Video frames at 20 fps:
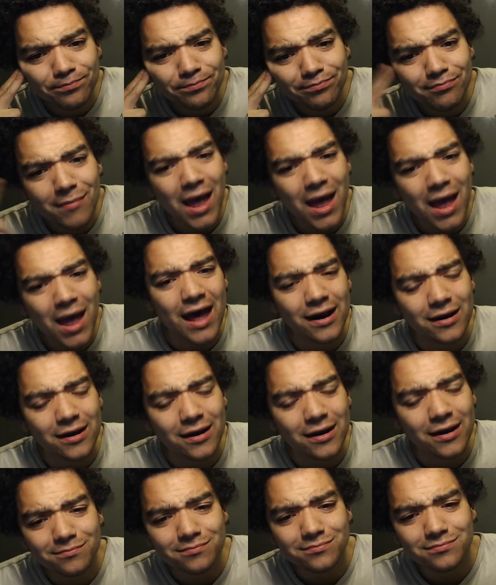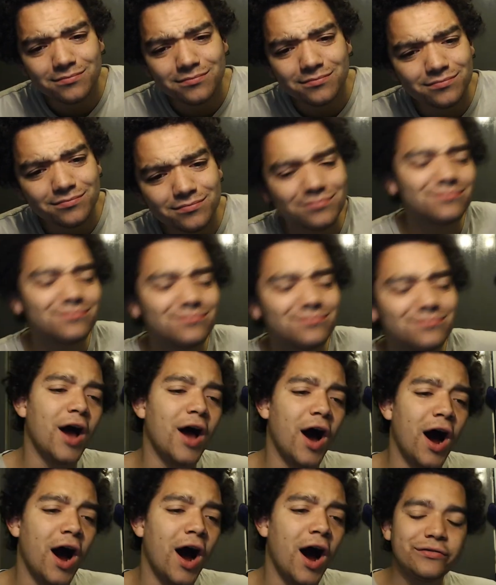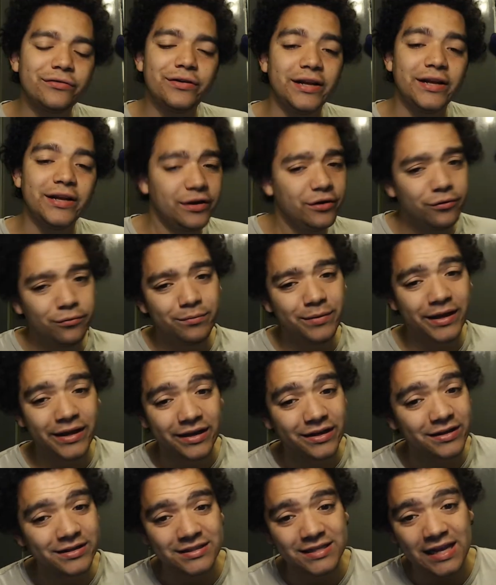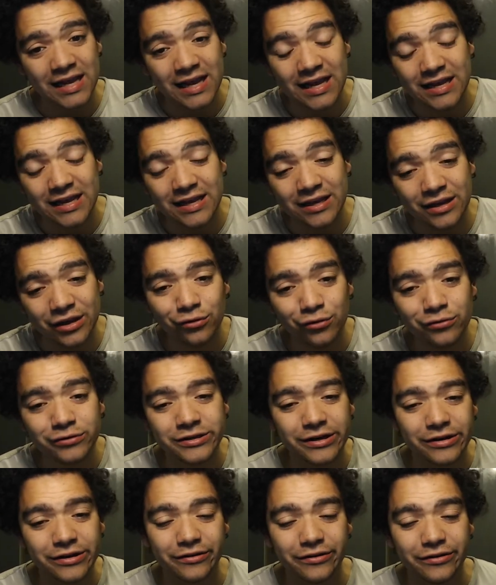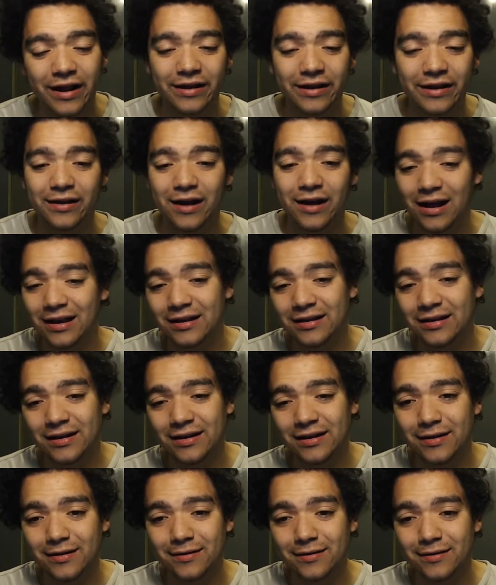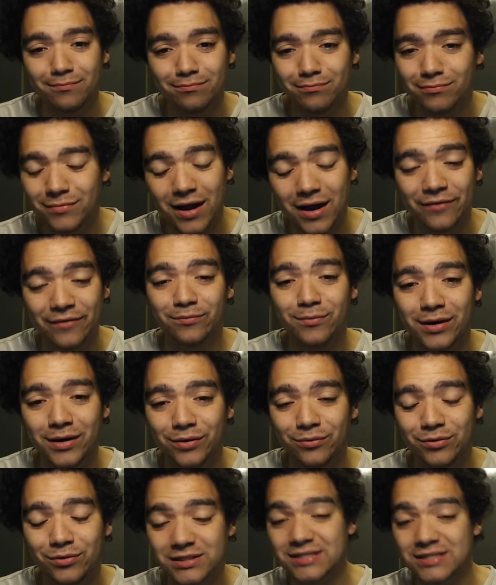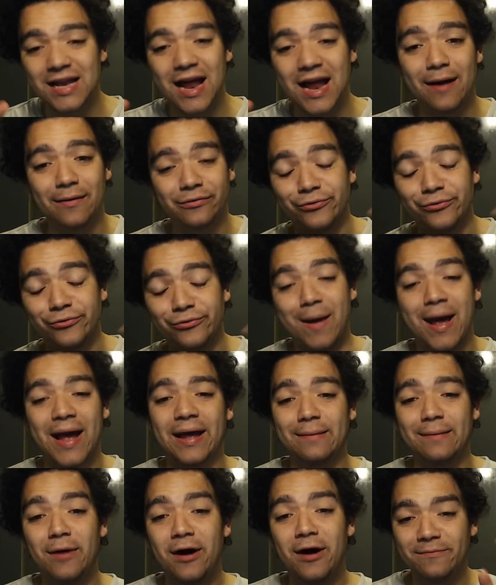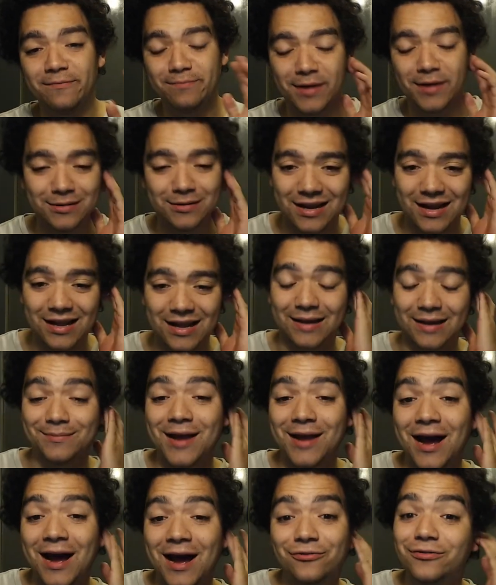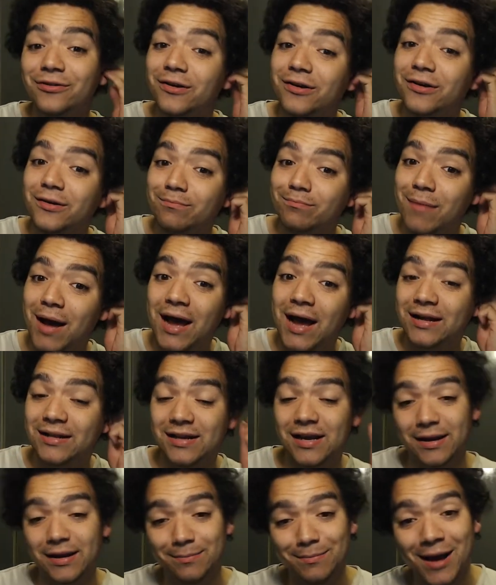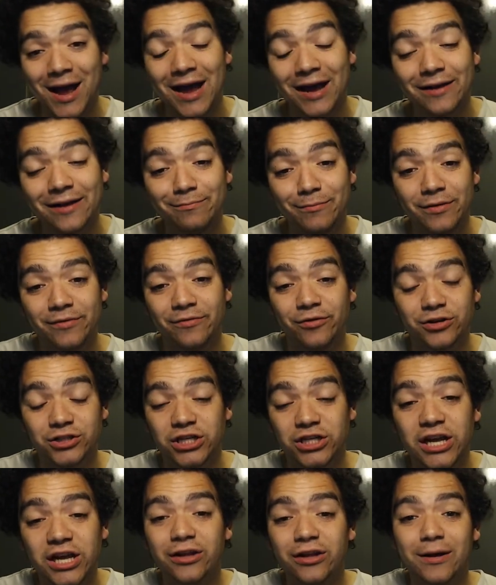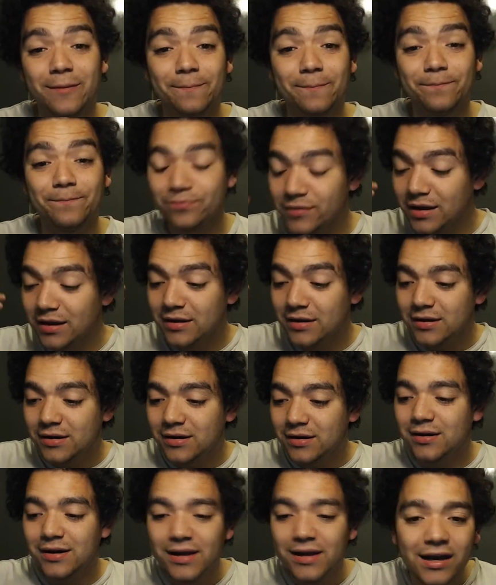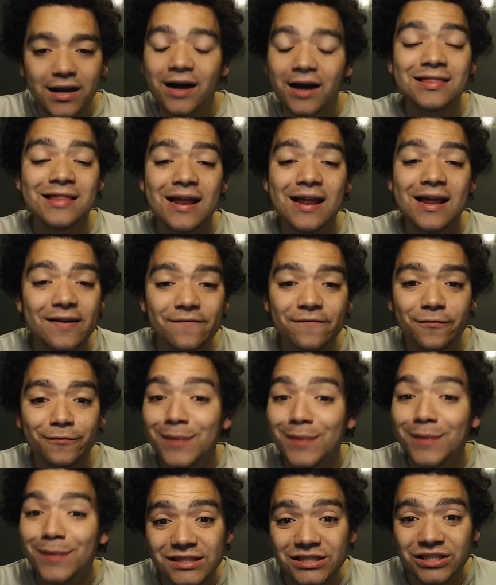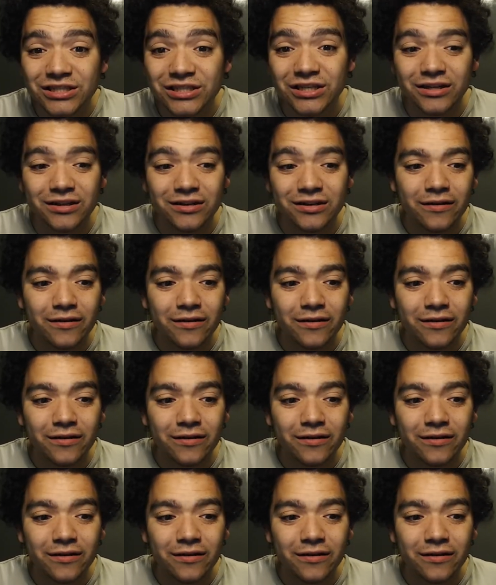man, Hakuryu, because he used her and Aladdin and everybody was there to back him up and take him down, back take him back before she killed him. He got that information.